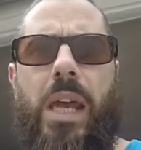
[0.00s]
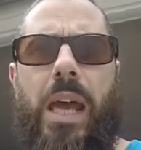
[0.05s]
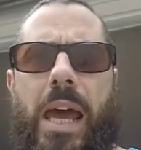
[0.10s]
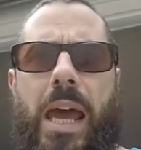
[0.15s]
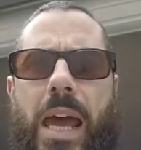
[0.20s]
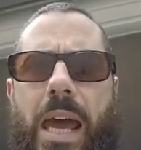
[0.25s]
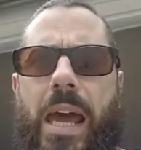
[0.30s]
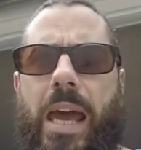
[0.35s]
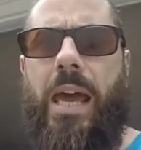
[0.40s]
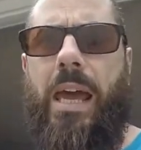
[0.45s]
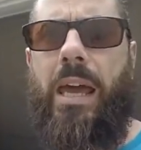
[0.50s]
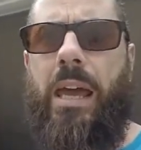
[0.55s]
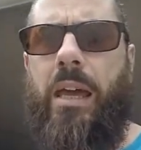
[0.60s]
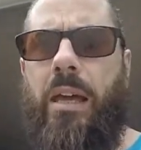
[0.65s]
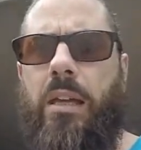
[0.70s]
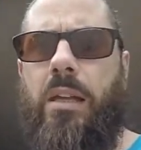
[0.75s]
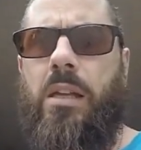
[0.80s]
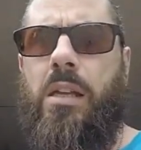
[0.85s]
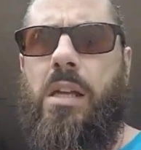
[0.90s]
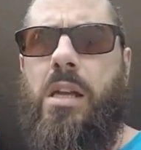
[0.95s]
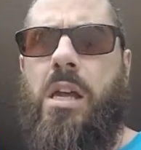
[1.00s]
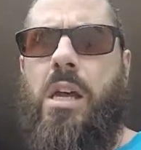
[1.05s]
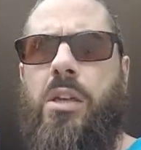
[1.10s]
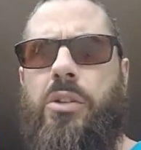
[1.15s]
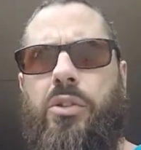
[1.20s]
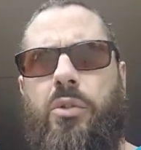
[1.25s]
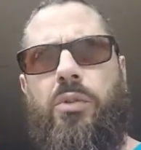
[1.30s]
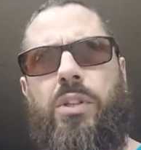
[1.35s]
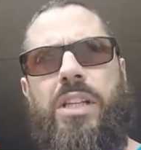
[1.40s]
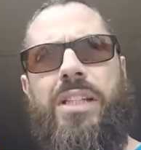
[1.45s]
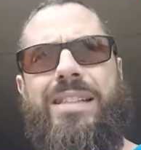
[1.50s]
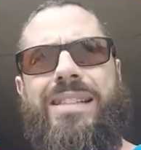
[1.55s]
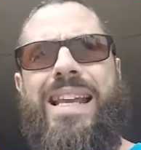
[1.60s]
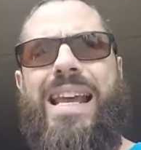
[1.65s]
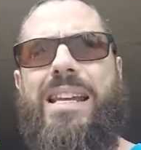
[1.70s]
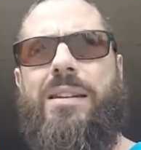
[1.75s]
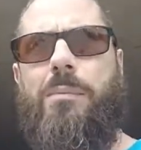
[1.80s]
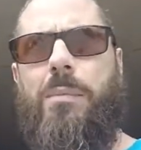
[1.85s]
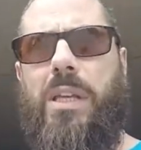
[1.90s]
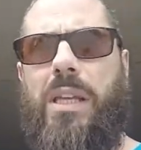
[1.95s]
Uh, so they
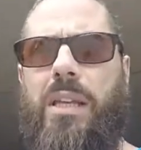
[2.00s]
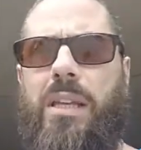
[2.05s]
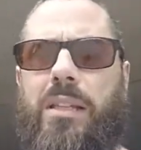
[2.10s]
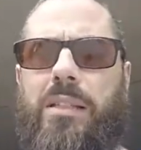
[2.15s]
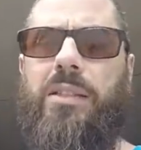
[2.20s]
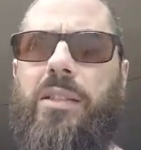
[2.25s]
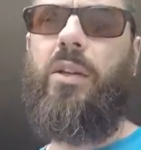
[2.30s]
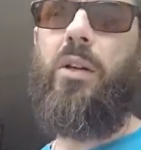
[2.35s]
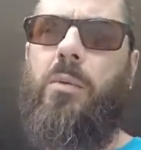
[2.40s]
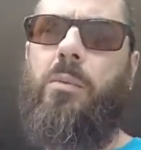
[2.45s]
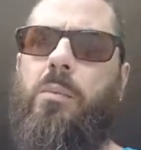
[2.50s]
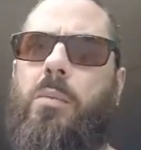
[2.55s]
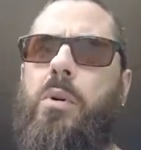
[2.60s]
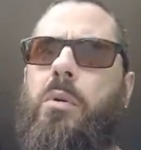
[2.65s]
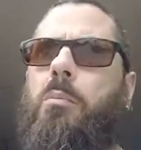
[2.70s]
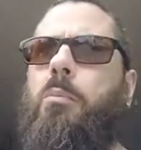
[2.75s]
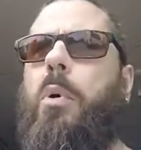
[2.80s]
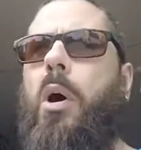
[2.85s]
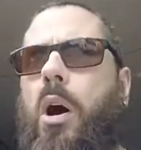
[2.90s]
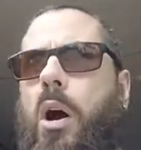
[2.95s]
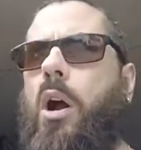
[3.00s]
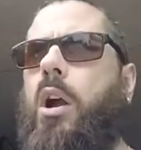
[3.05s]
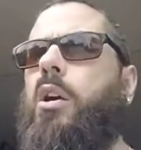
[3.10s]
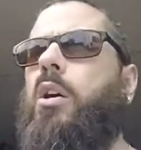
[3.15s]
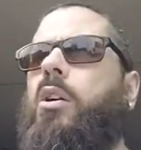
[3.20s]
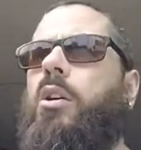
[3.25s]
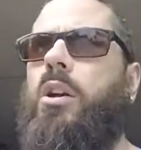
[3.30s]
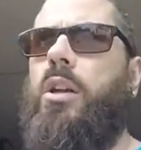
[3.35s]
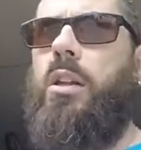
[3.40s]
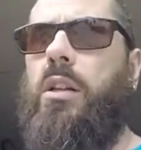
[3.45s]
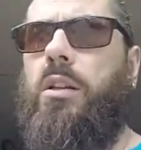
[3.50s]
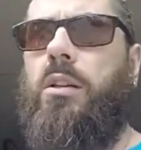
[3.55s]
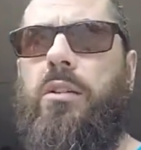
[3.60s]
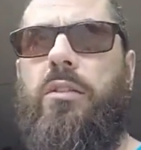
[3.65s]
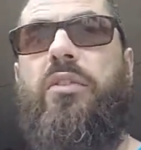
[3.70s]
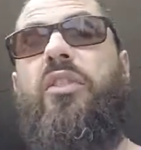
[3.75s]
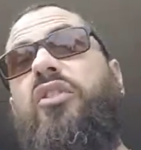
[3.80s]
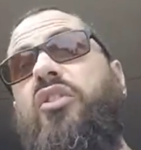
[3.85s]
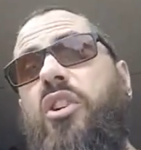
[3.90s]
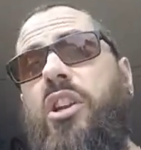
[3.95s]
sent me some bar oil
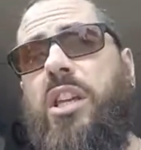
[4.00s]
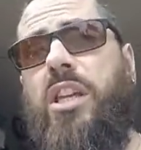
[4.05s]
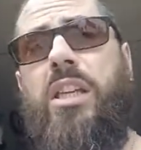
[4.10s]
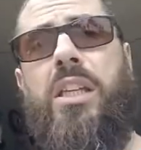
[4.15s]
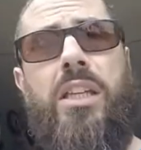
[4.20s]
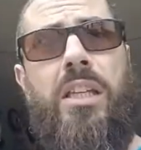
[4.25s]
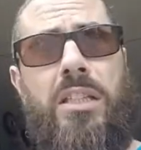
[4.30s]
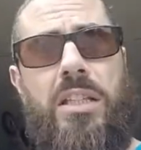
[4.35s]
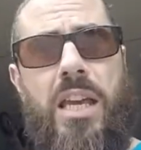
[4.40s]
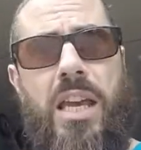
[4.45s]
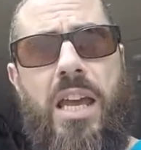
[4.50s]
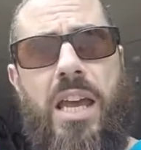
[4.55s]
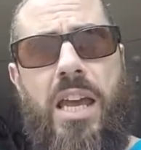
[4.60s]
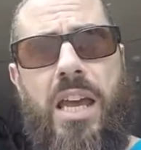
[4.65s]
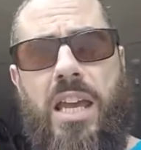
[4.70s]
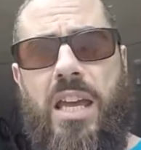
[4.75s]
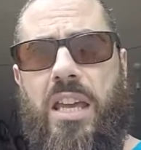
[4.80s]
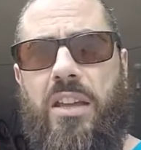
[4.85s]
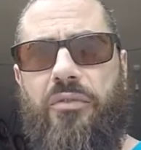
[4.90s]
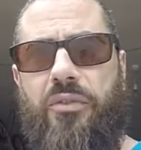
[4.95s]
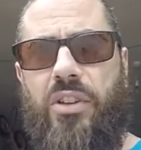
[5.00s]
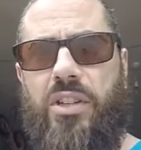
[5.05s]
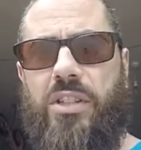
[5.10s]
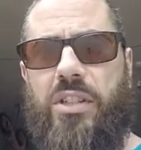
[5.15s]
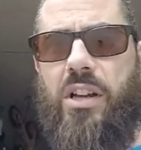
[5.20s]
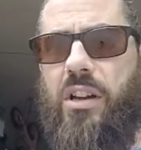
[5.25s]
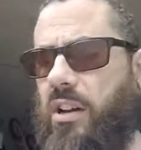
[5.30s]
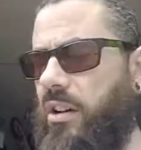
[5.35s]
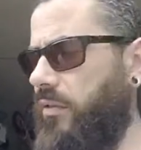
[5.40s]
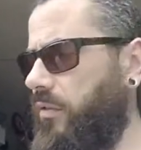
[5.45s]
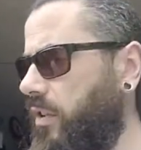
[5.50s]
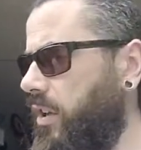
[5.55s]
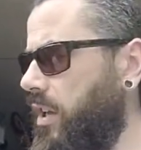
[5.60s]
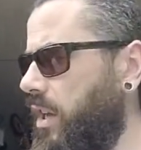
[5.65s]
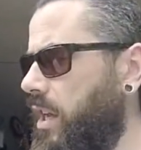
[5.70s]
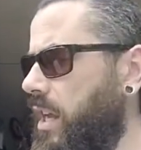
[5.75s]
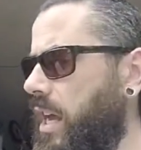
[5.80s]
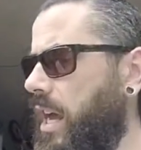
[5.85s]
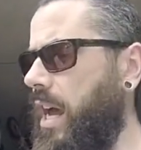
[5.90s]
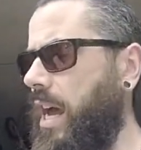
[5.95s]
for free. Yay, free stuff.
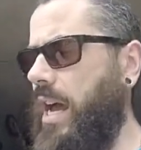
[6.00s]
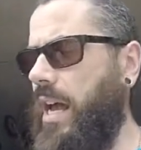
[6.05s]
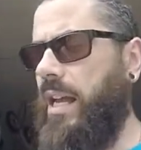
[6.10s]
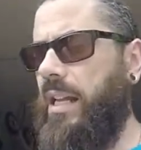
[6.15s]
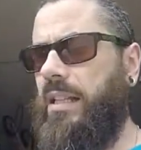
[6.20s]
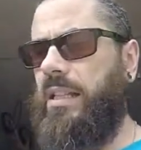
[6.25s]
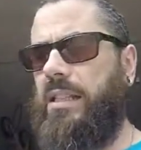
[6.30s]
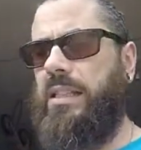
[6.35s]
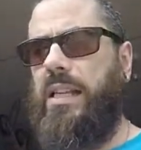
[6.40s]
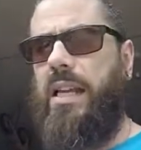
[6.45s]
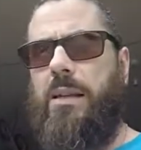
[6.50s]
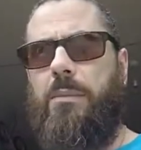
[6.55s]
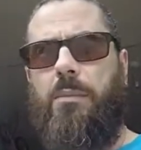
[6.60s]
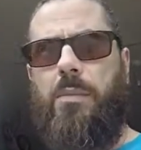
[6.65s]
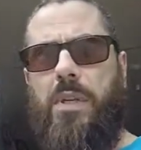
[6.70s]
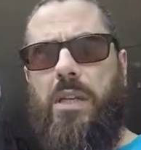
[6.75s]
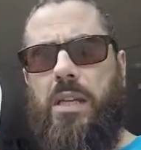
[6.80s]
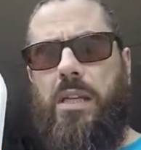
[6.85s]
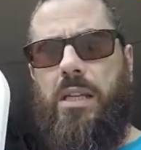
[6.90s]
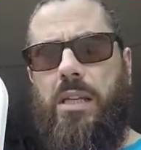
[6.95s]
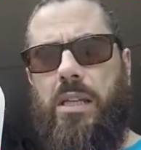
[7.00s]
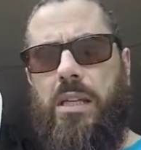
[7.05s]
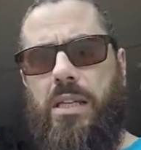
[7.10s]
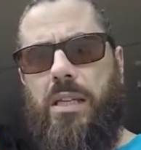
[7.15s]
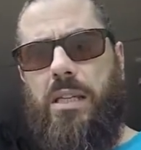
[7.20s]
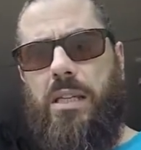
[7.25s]
And they sent me